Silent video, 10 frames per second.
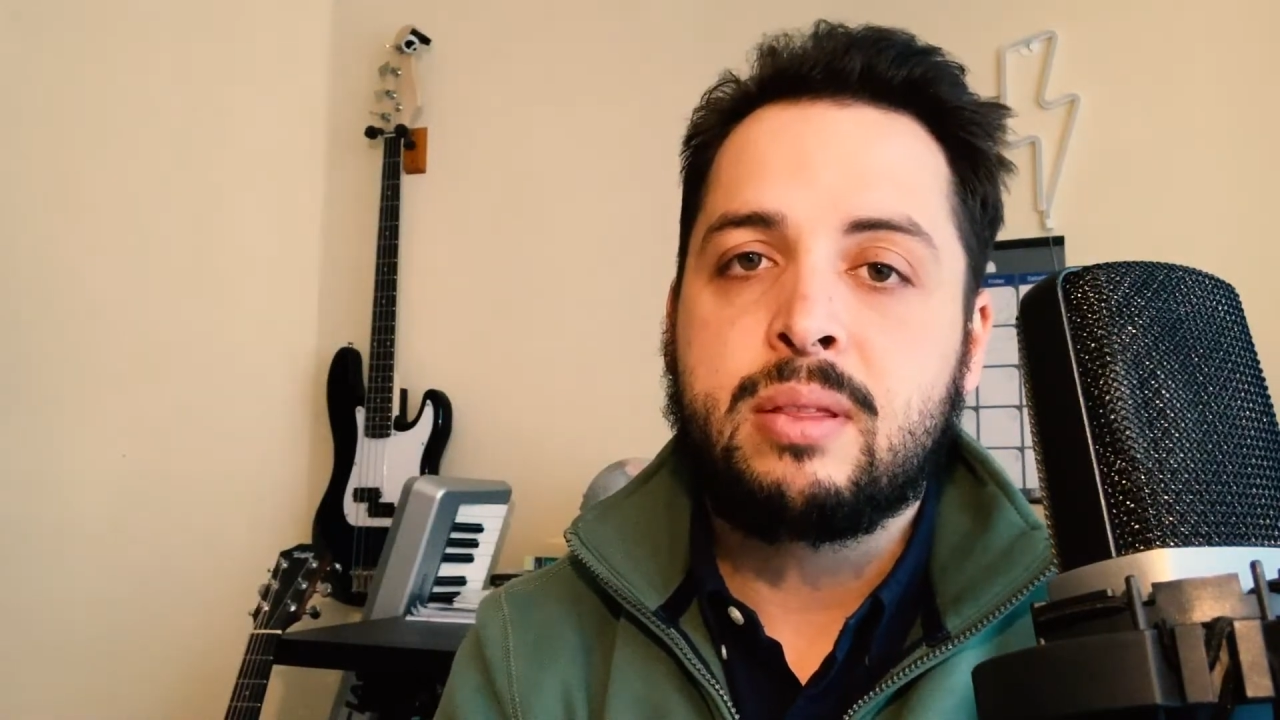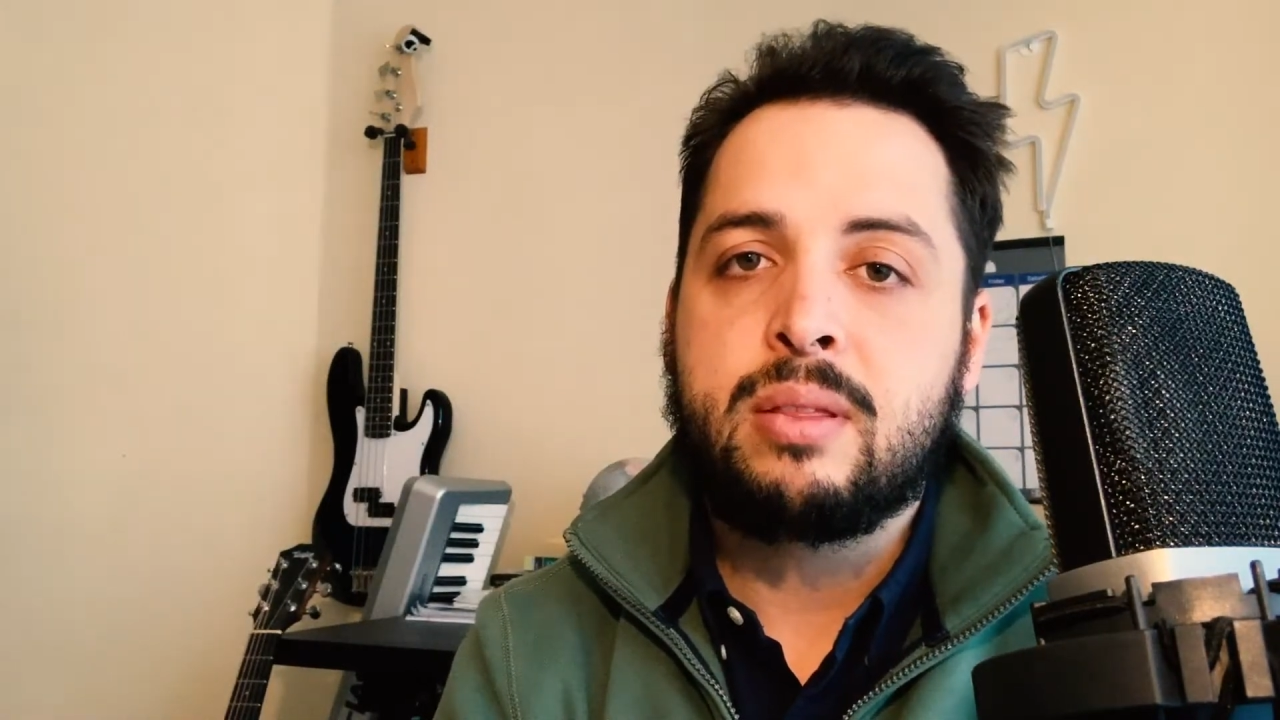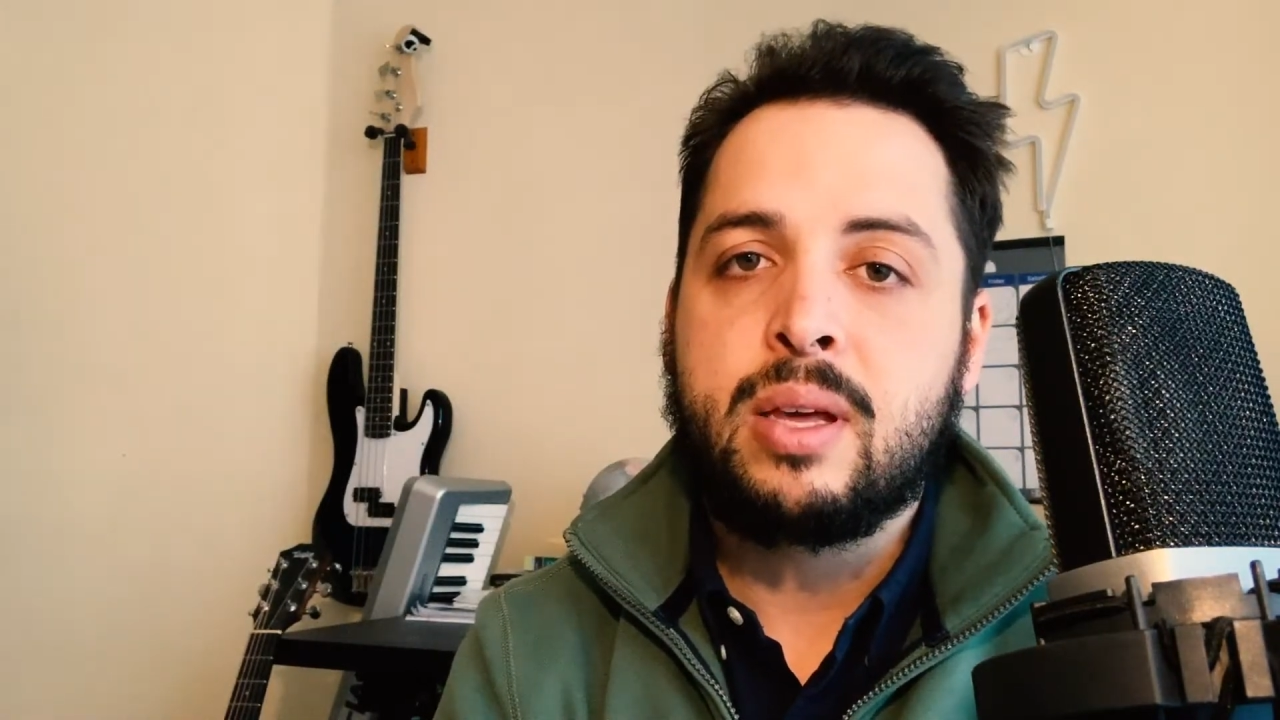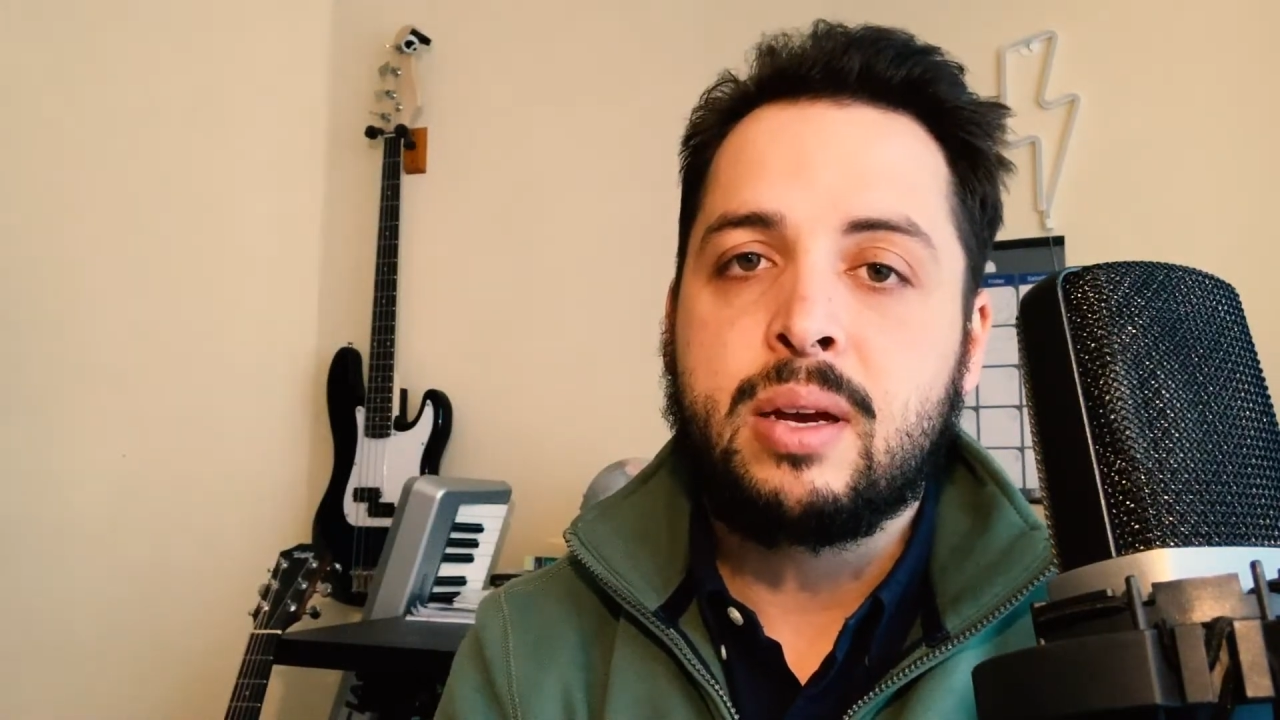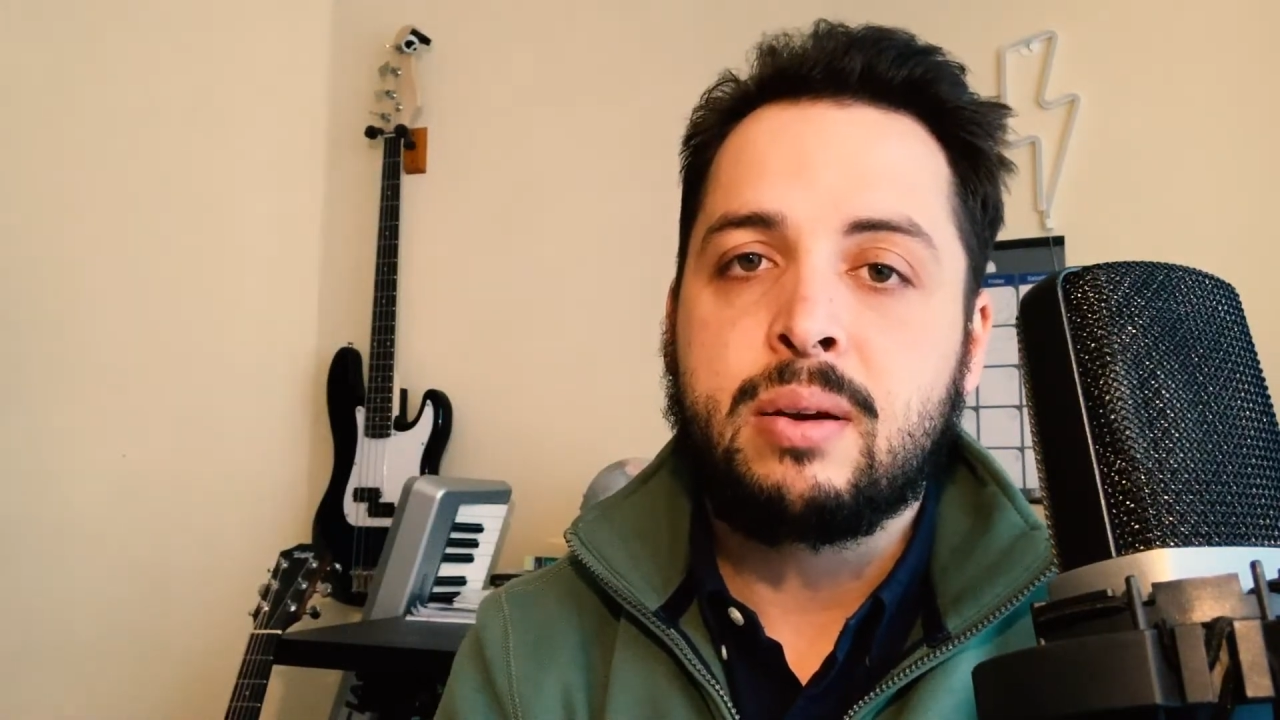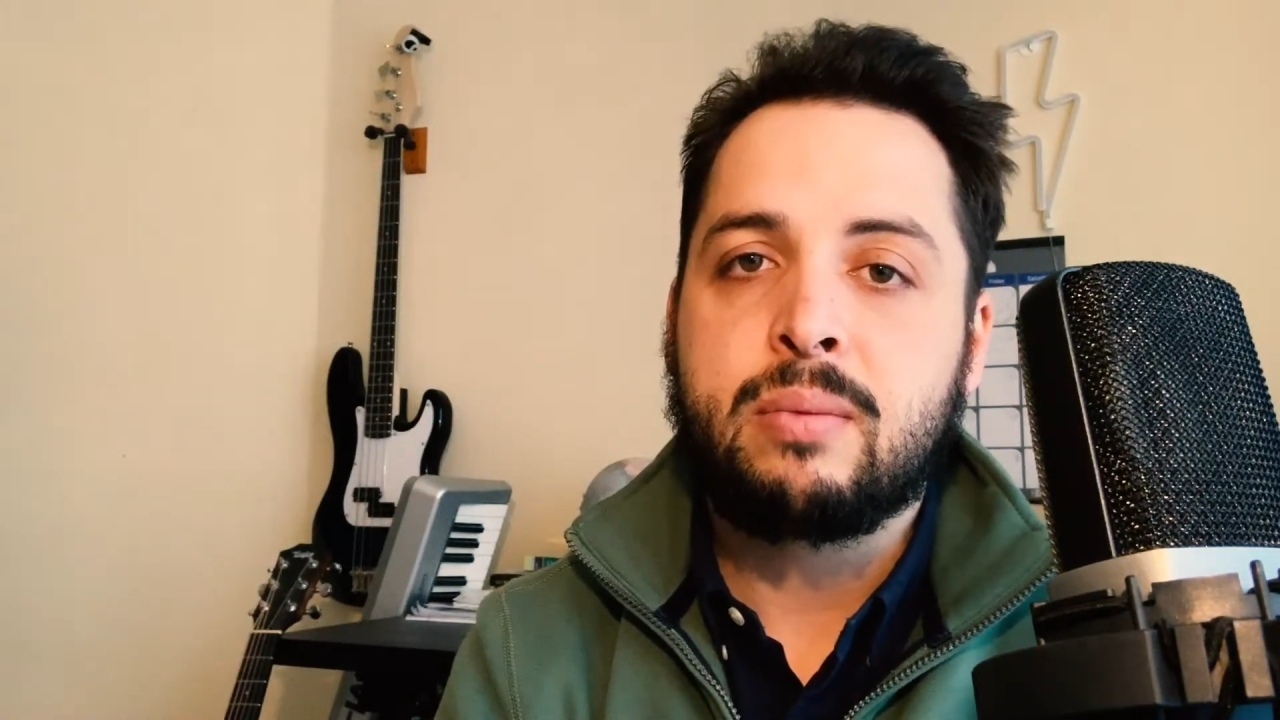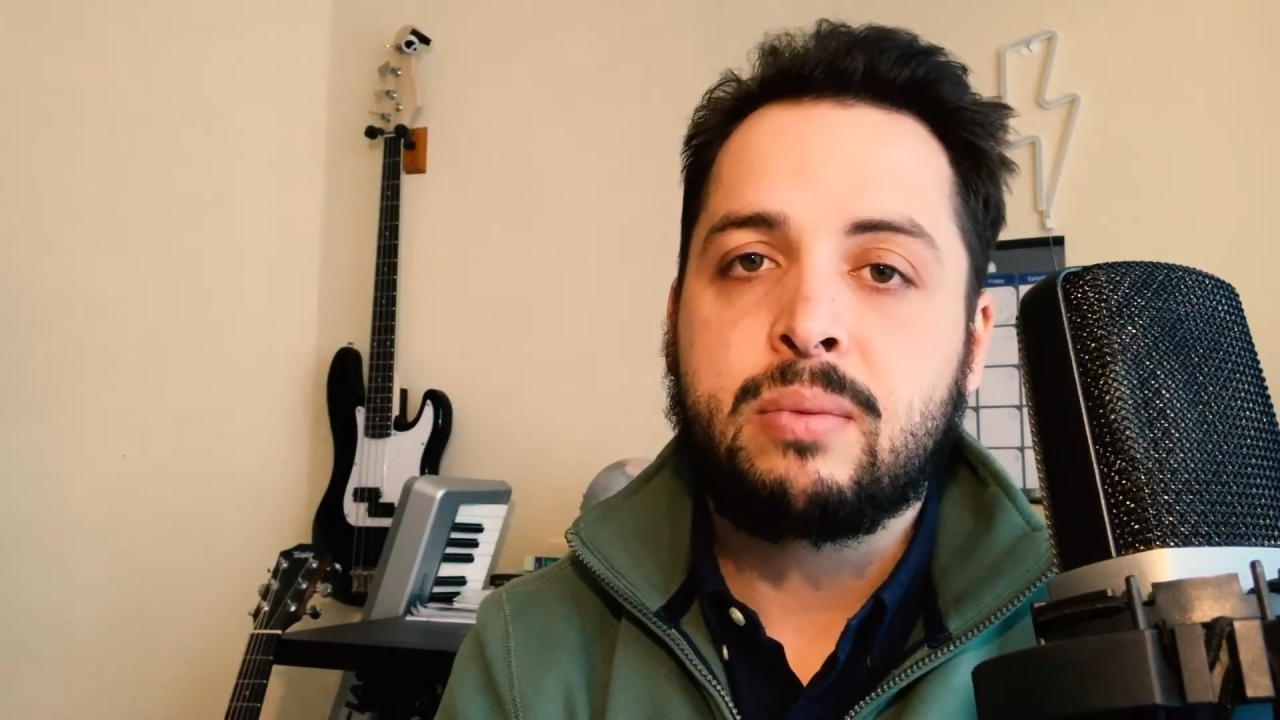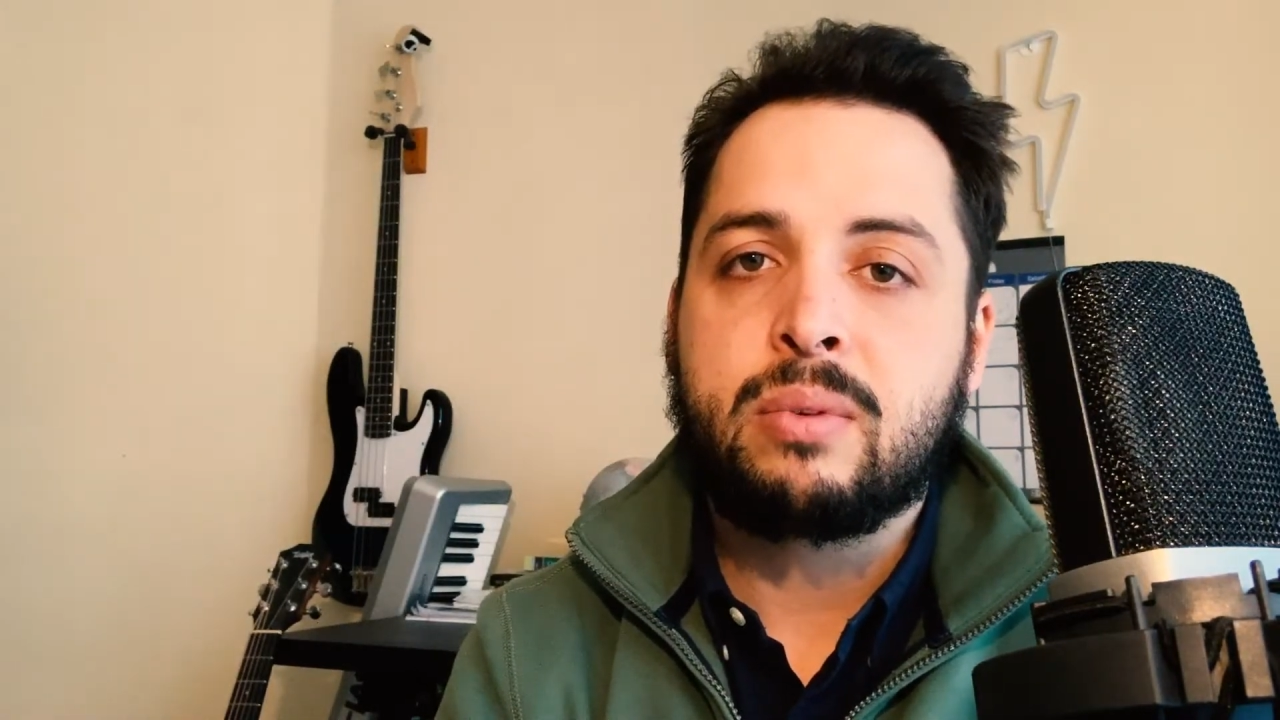their